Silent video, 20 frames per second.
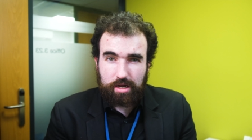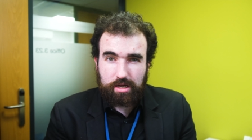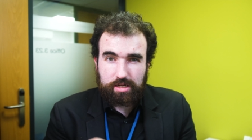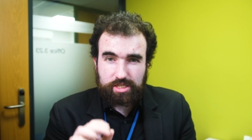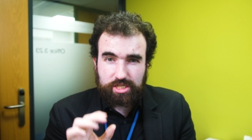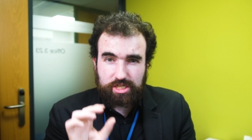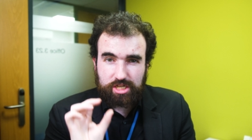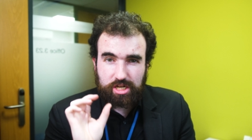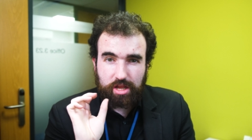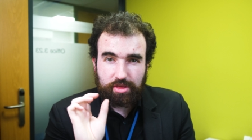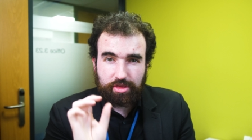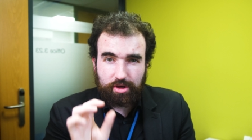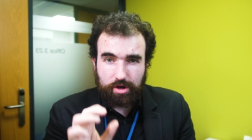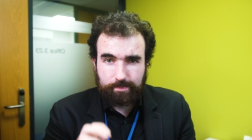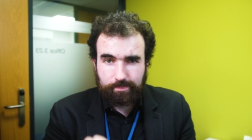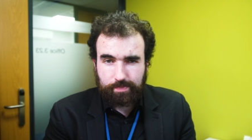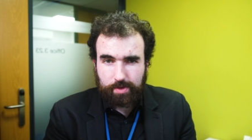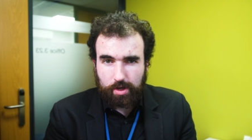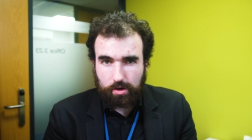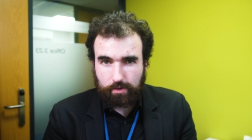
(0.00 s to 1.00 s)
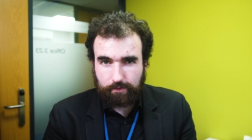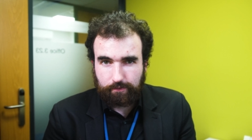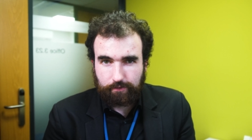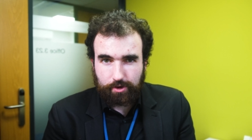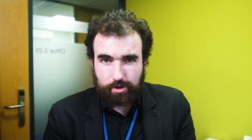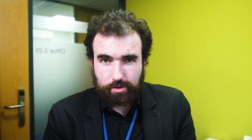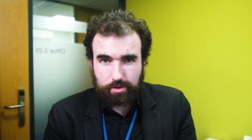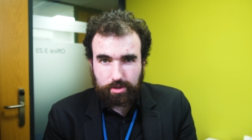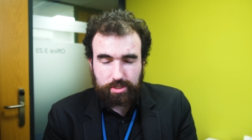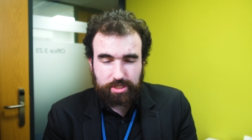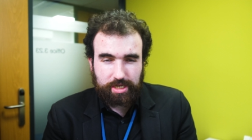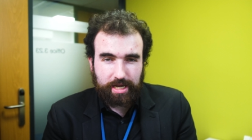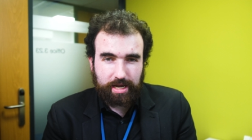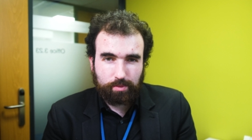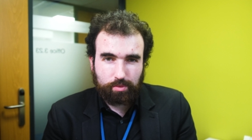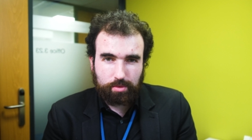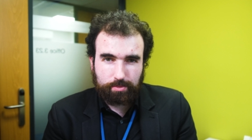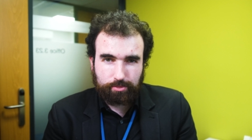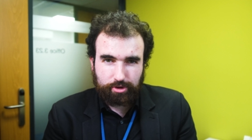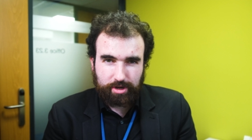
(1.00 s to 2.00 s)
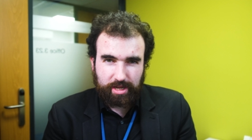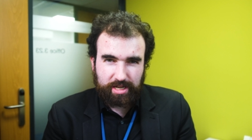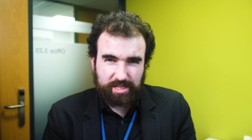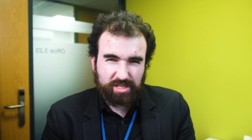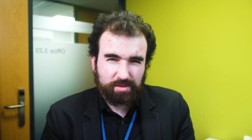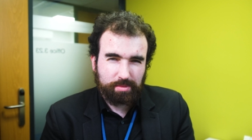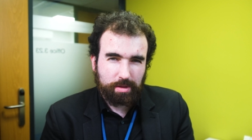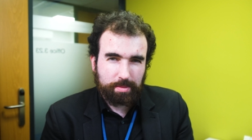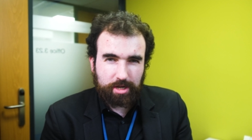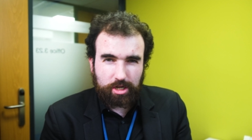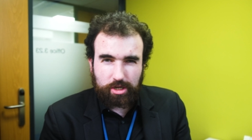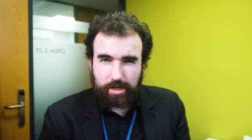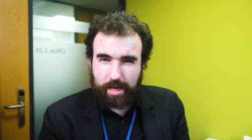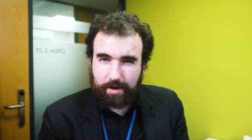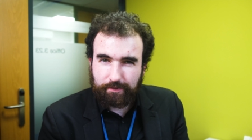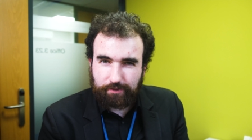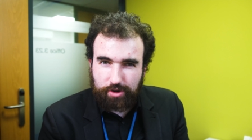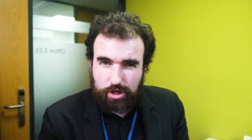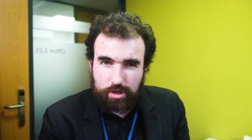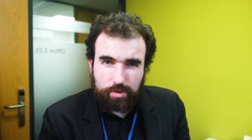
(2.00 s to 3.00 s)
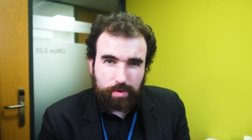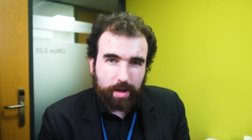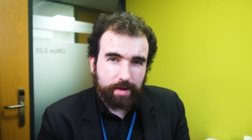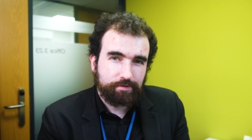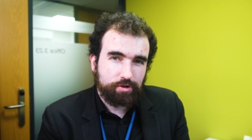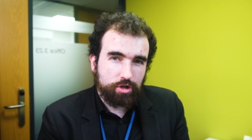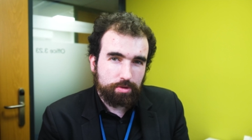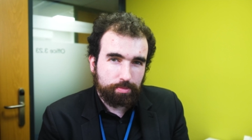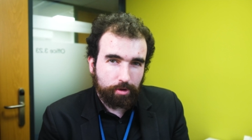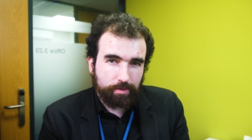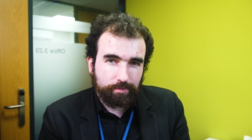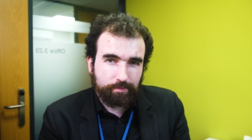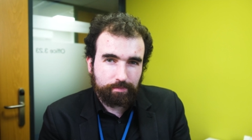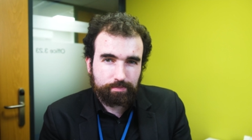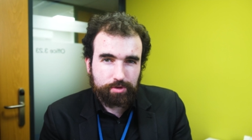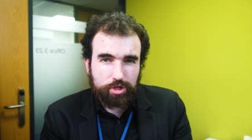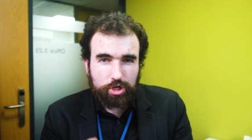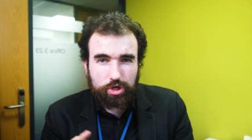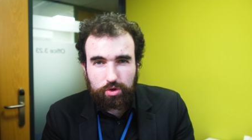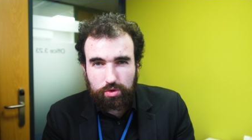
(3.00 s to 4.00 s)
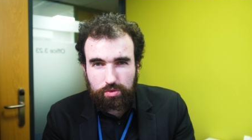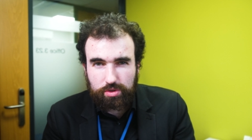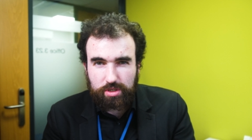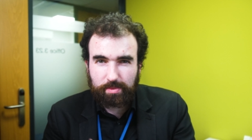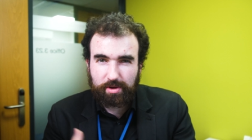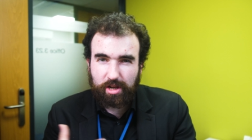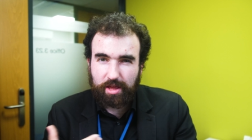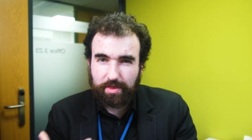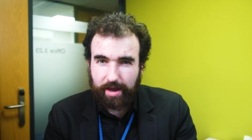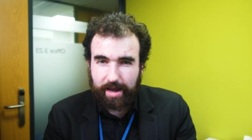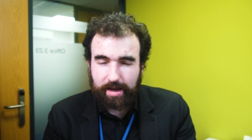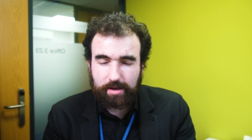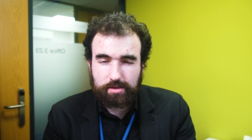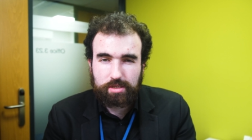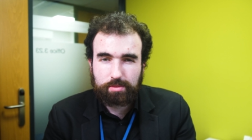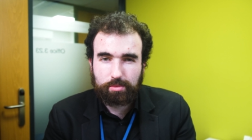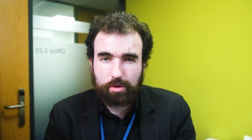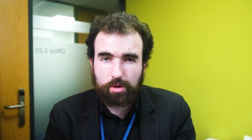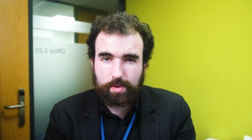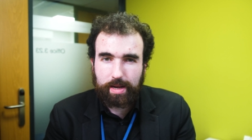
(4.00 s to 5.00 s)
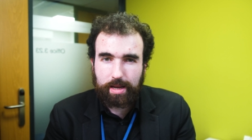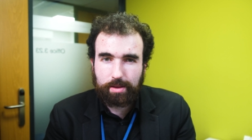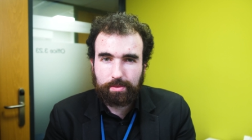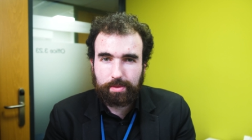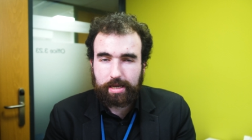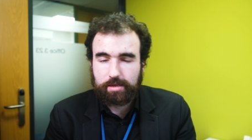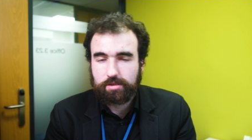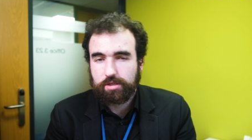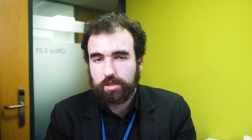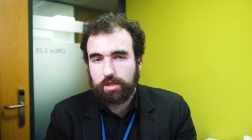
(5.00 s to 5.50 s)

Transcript: slither of focus at 1.8. So maybe go to f2, f2.2, something like that, somewhere around that.